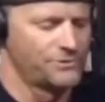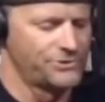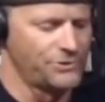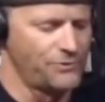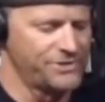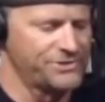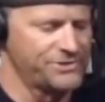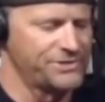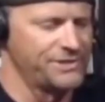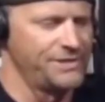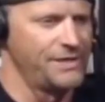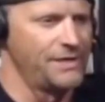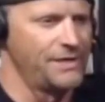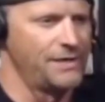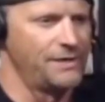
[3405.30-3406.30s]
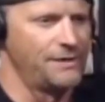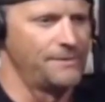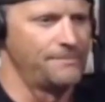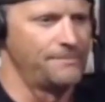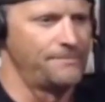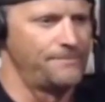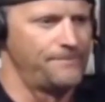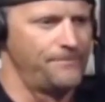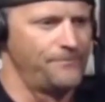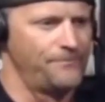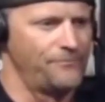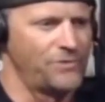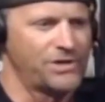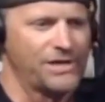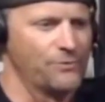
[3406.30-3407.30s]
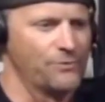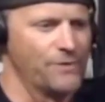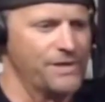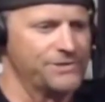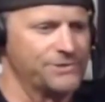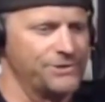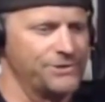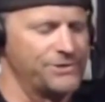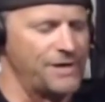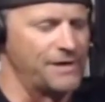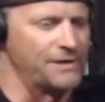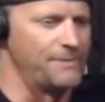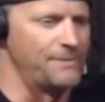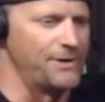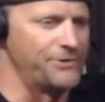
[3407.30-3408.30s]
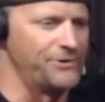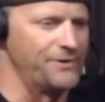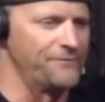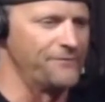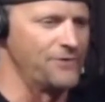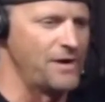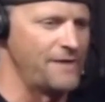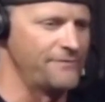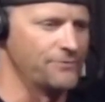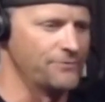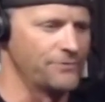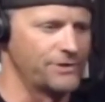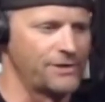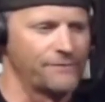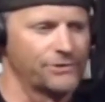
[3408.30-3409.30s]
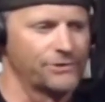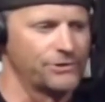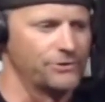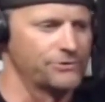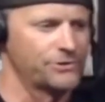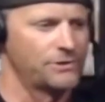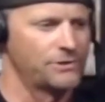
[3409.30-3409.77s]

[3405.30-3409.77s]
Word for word: what's the uh, what kind of rates are you talking about there for having a recovery coach?